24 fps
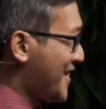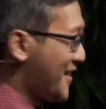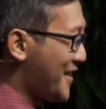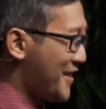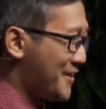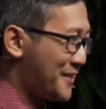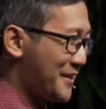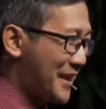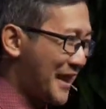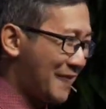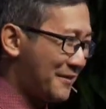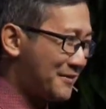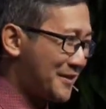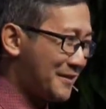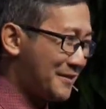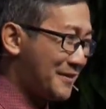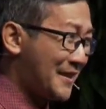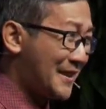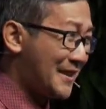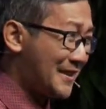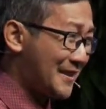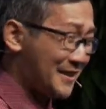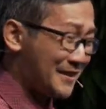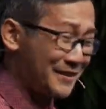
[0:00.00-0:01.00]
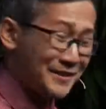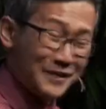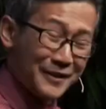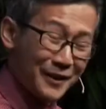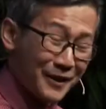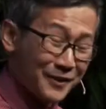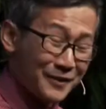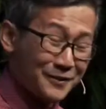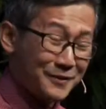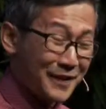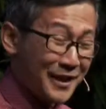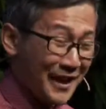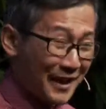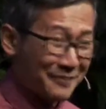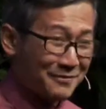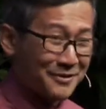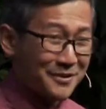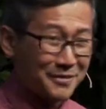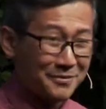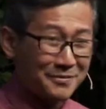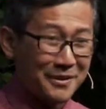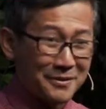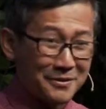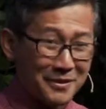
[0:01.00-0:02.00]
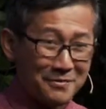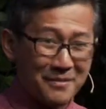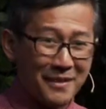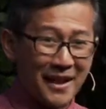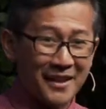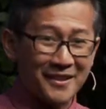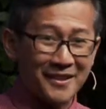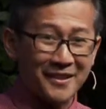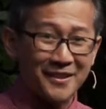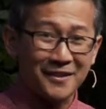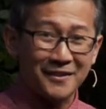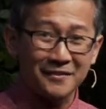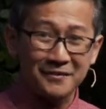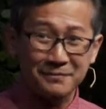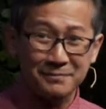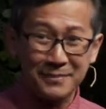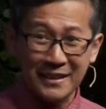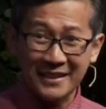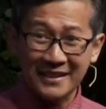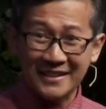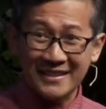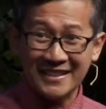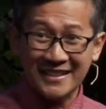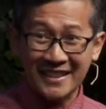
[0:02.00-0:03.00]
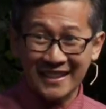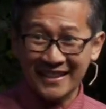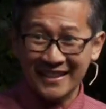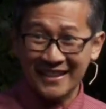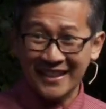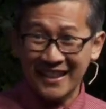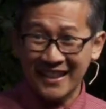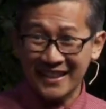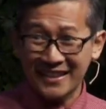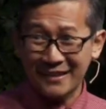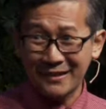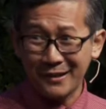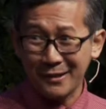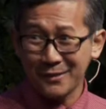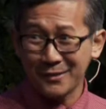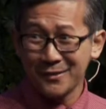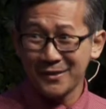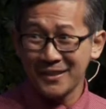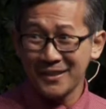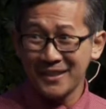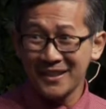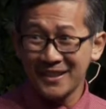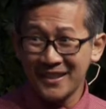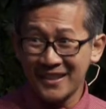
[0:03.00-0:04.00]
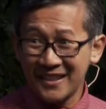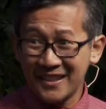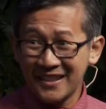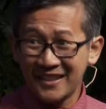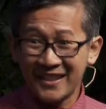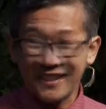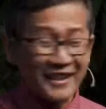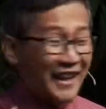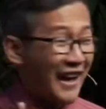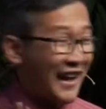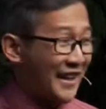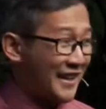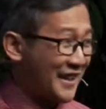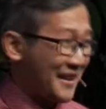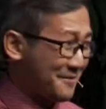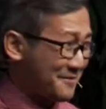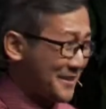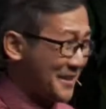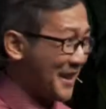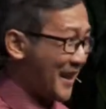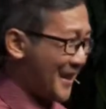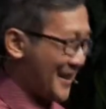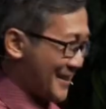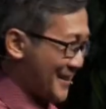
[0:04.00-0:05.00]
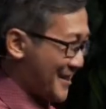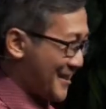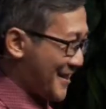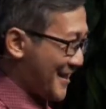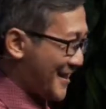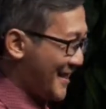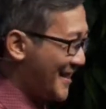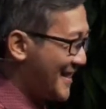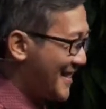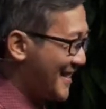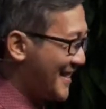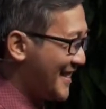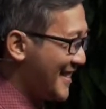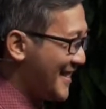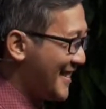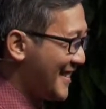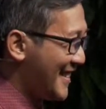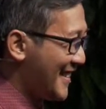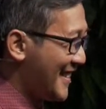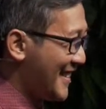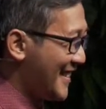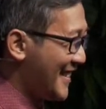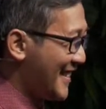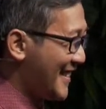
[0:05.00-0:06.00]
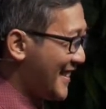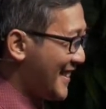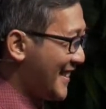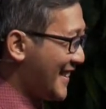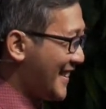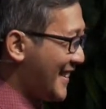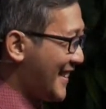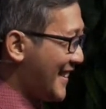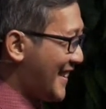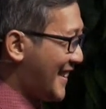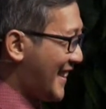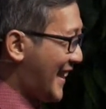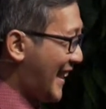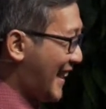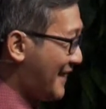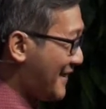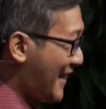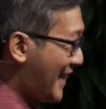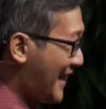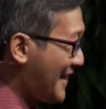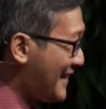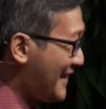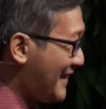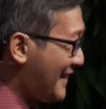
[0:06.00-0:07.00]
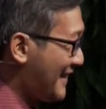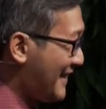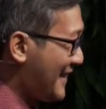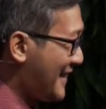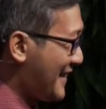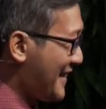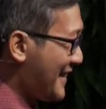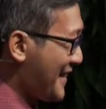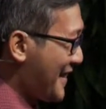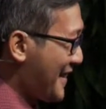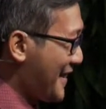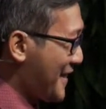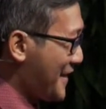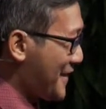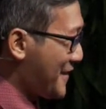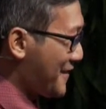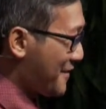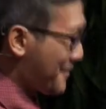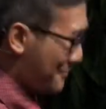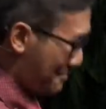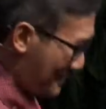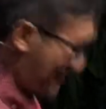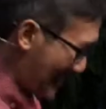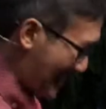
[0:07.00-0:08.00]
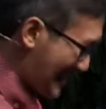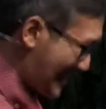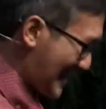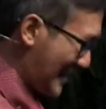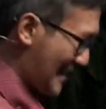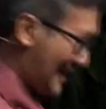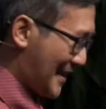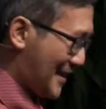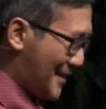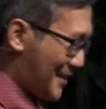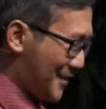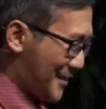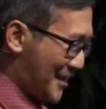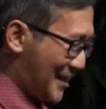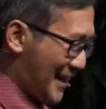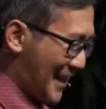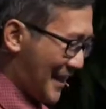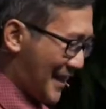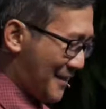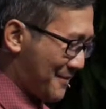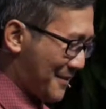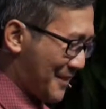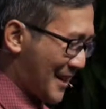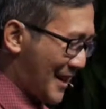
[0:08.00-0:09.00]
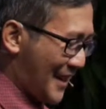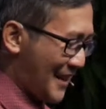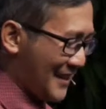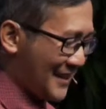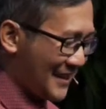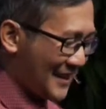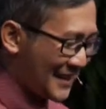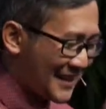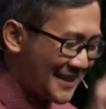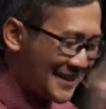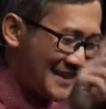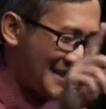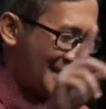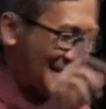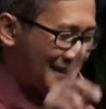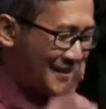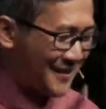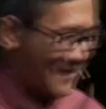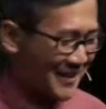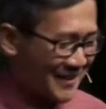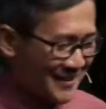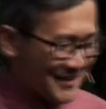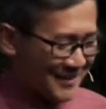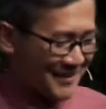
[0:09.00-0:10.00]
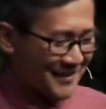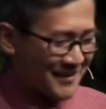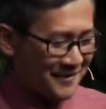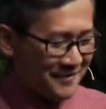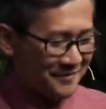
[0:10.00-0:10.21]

all we have to be, all we have to be reminded of, be still and know that I am the archer. Amen. Amen? Be still and know that I am God. Listen to this.